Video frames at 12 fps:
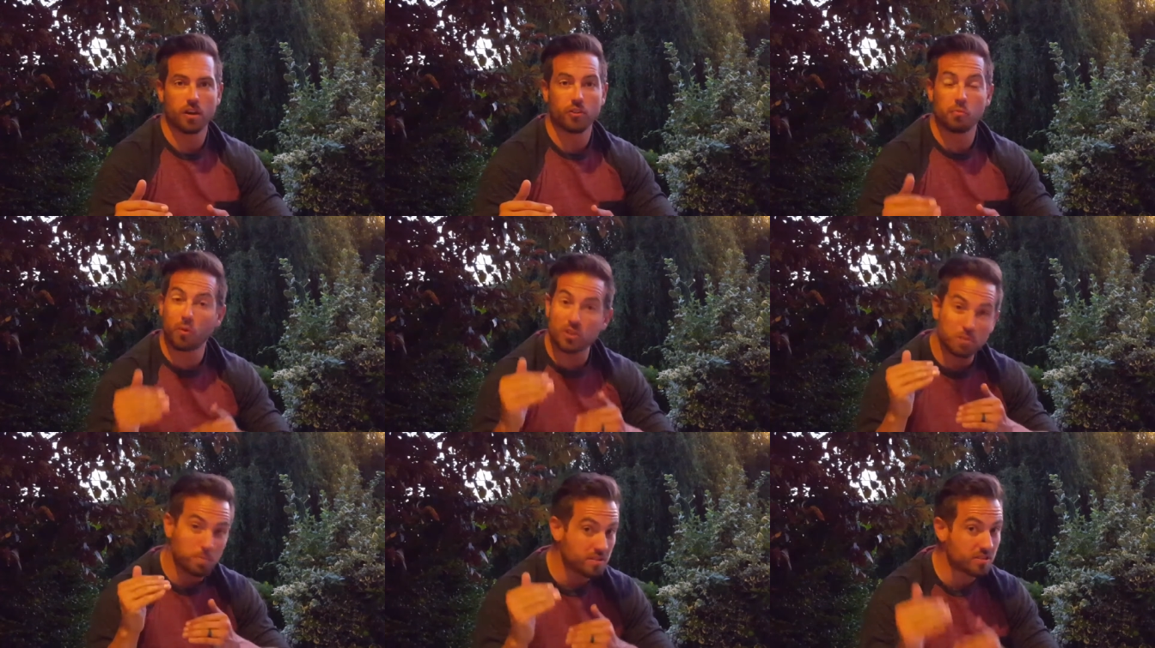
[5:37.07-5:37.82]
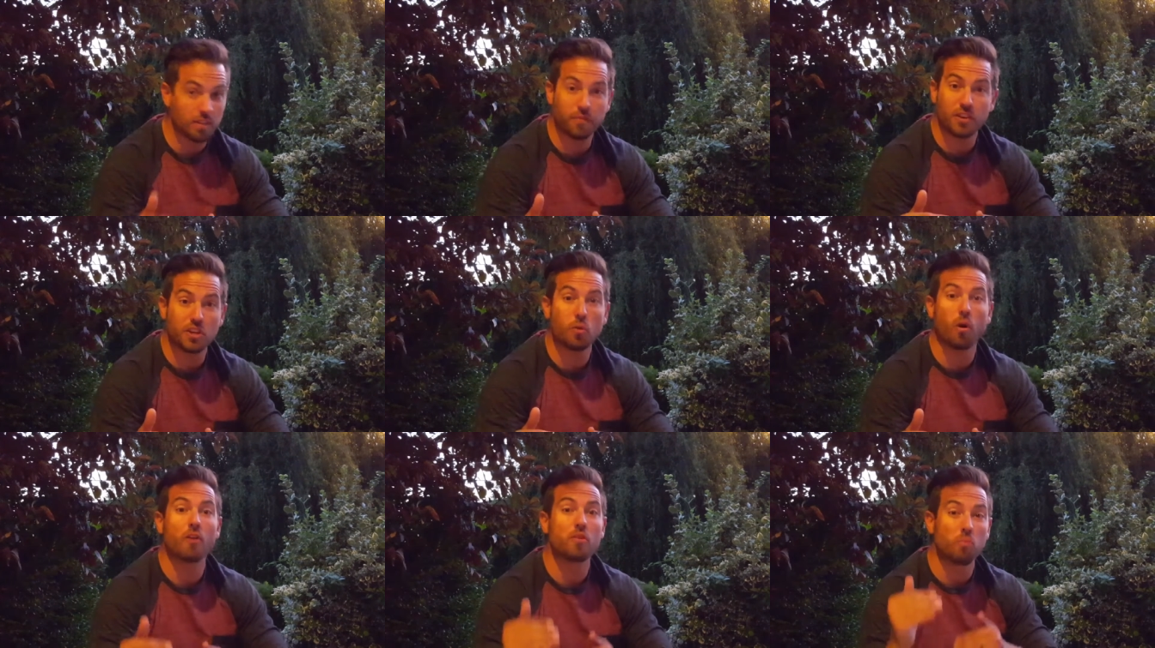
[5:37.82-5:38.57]
The more specific
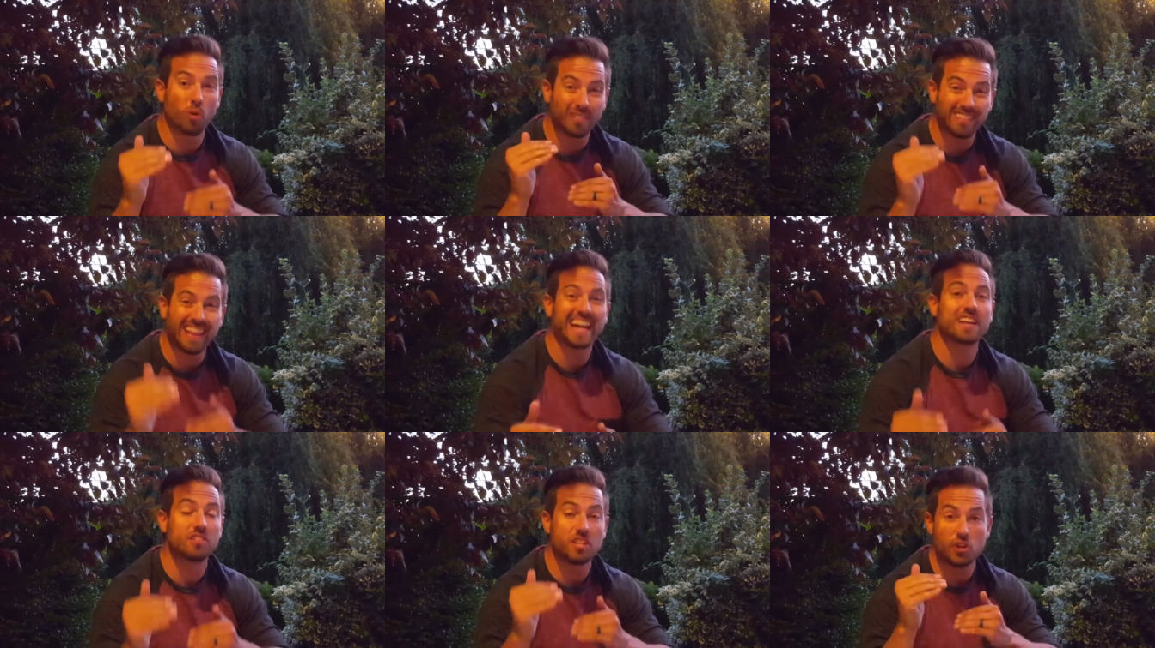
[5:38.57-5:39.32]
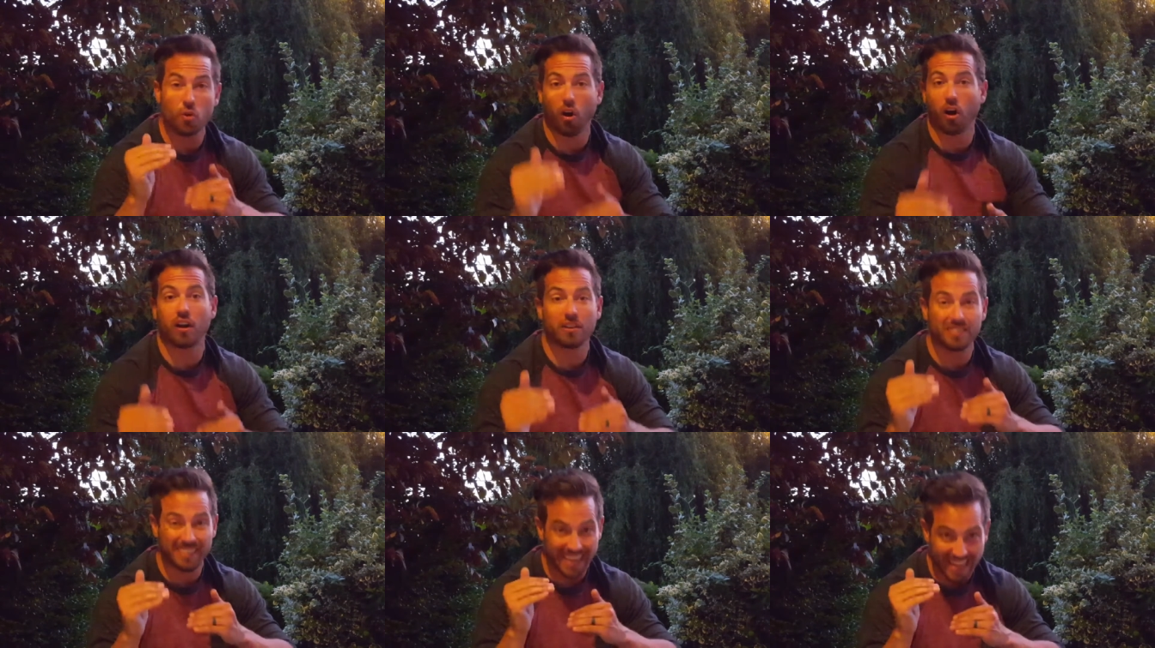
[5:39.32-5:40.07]
you are, the more likely you are
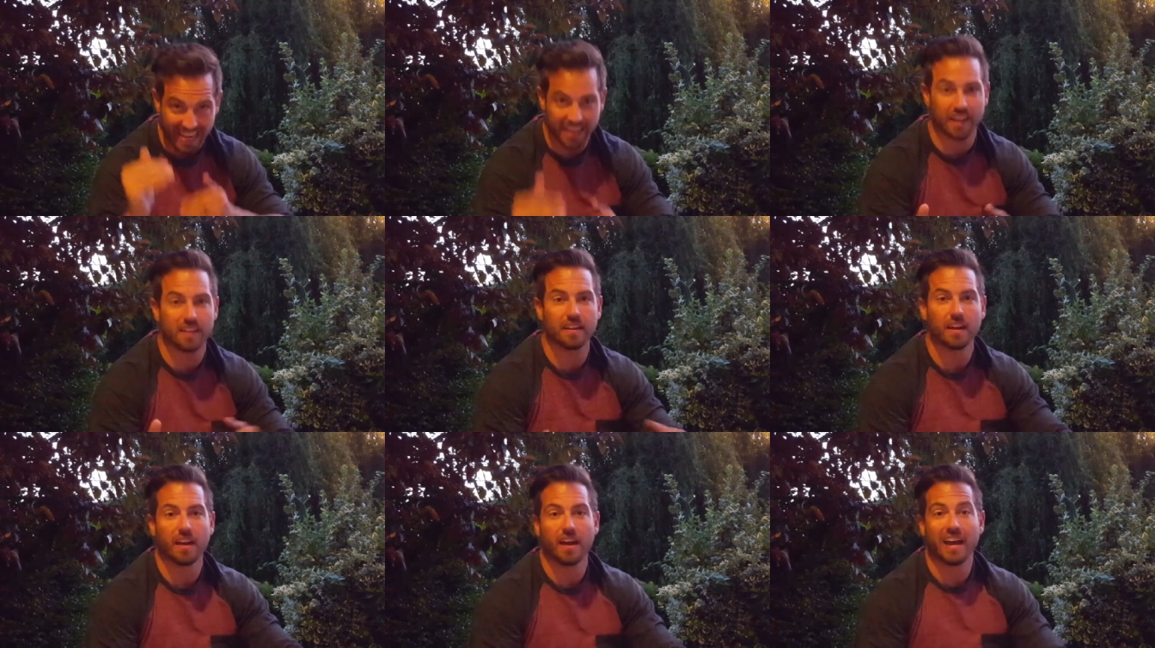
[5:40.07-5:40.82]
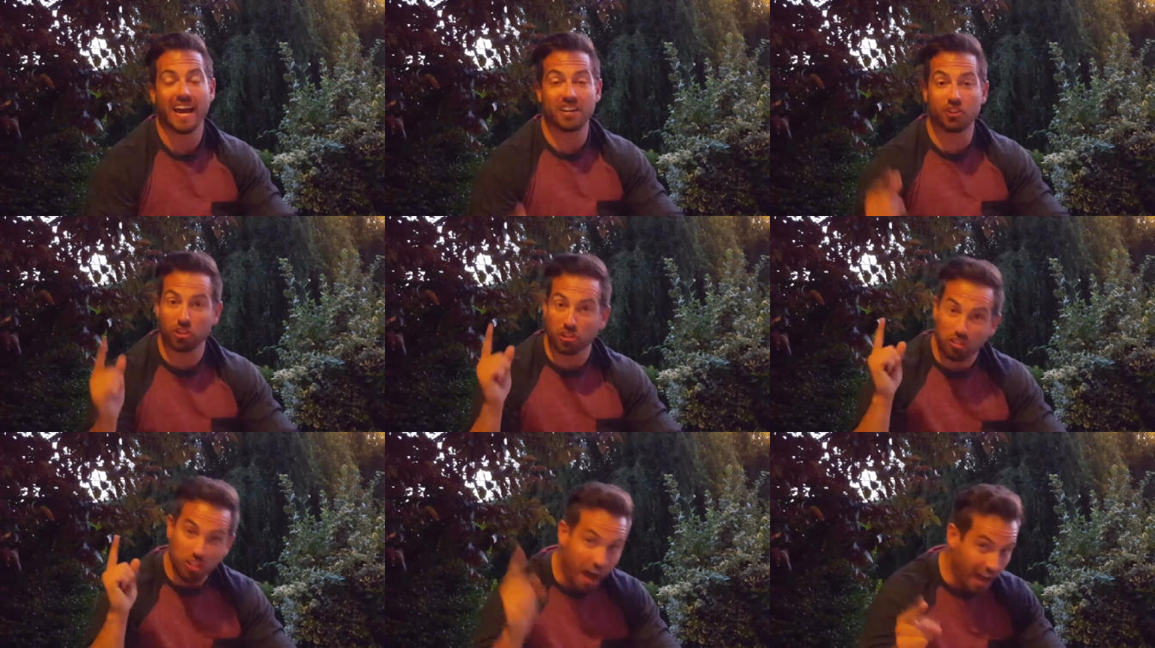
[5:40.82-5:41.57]
to hit it. And good
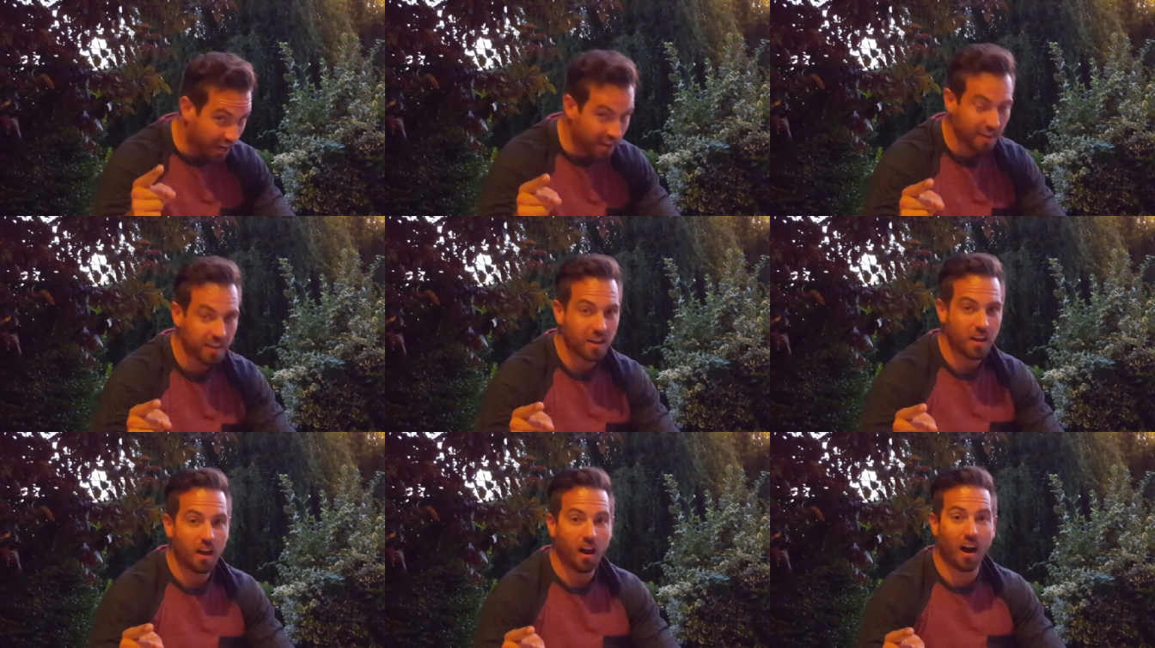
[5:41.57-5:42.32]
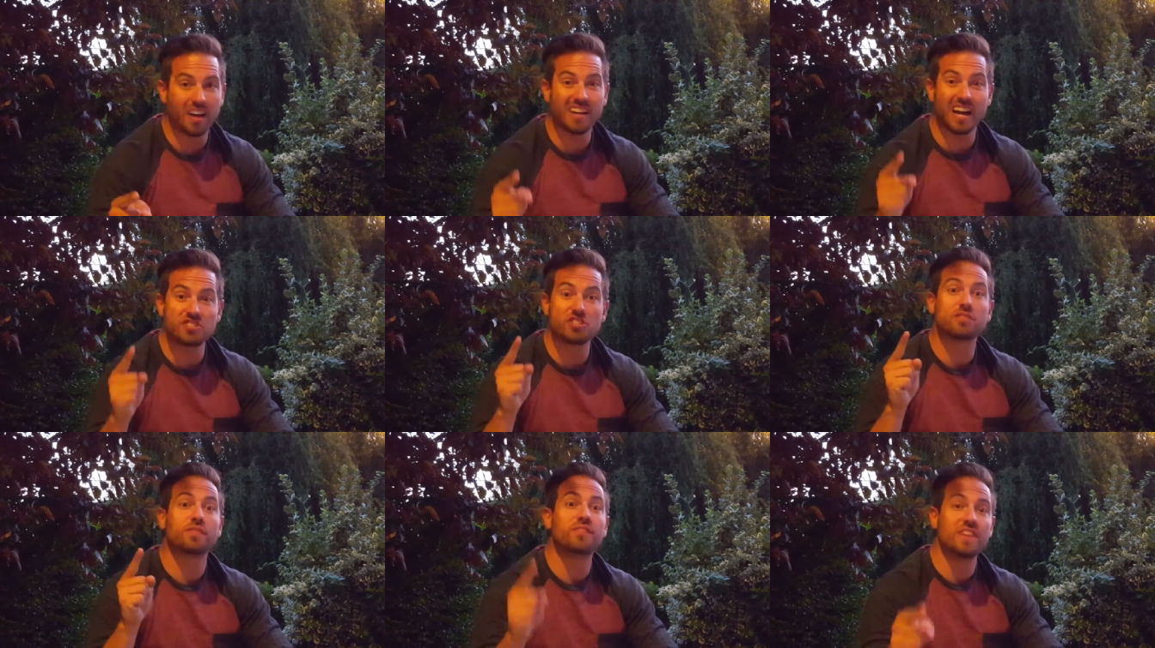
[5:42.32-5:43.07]
luck on not
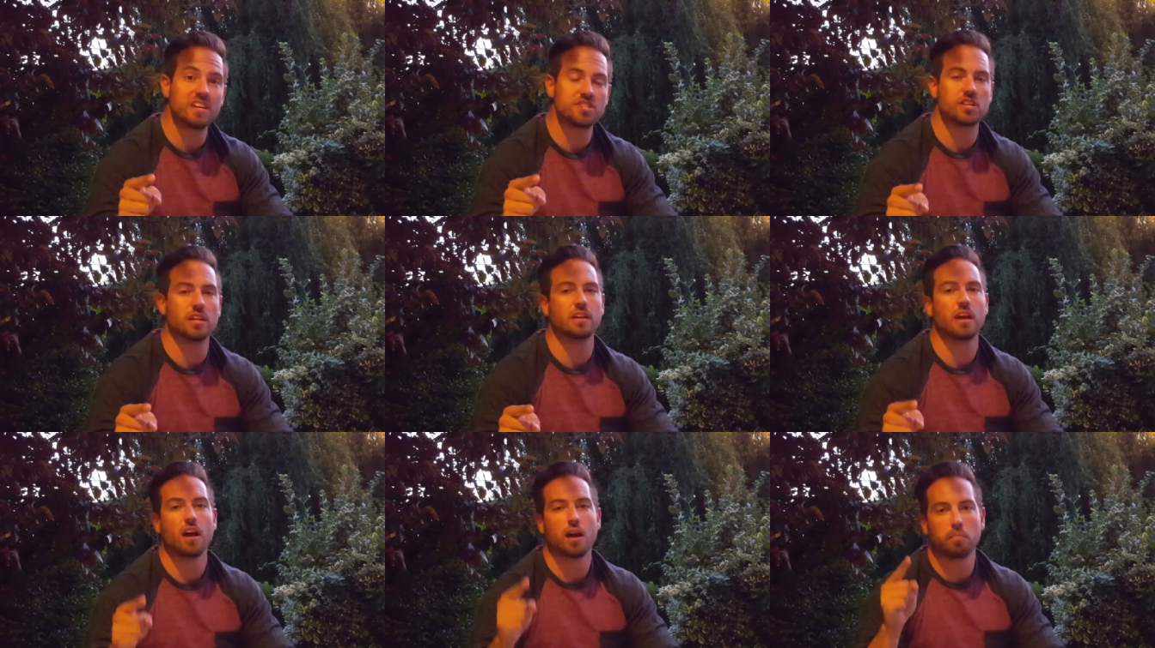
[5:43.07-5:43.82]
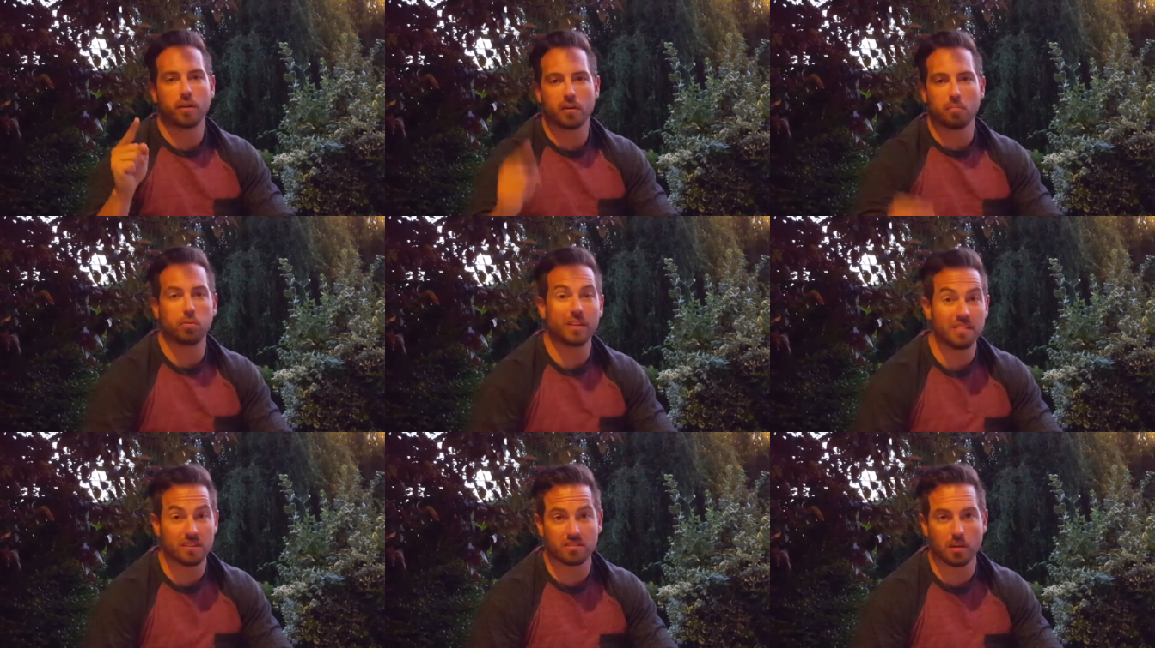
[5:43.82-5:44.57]
just finishing, but
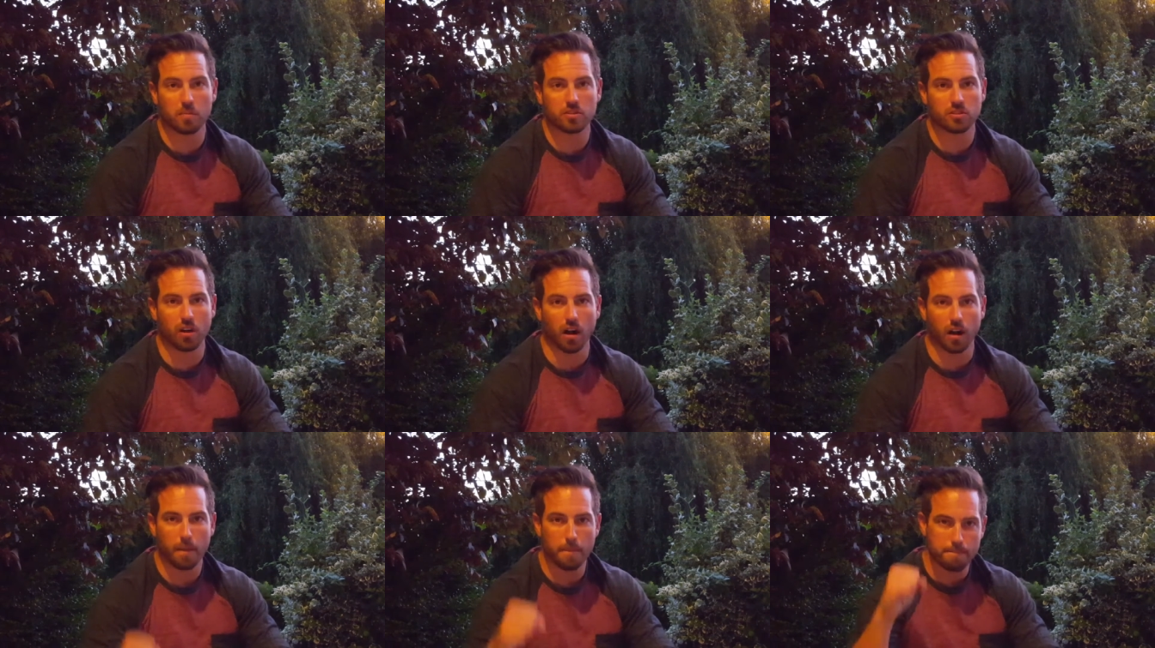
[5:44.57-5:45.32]
completing the summer strong.